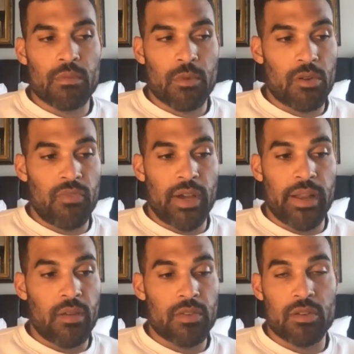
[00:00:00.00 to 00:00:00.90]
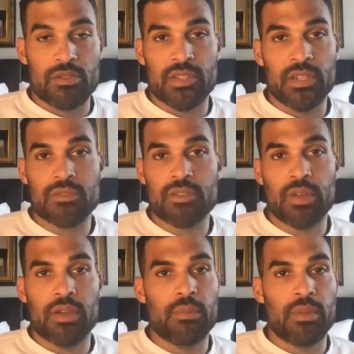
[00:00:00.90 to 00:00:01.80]
we're gonna find out if it's gonna sink or
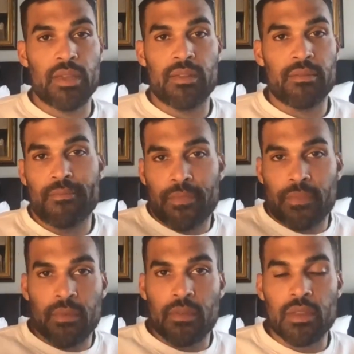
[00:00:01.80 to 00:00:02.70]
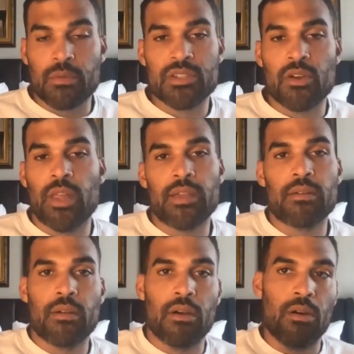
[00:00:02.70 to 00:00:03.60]
swim. Like there was no
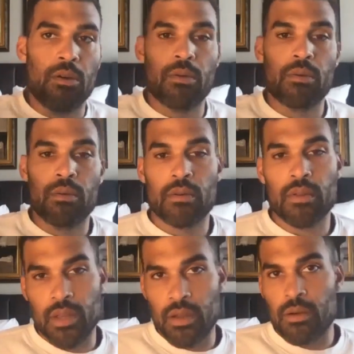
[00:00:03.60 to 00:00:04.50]
like, oh, you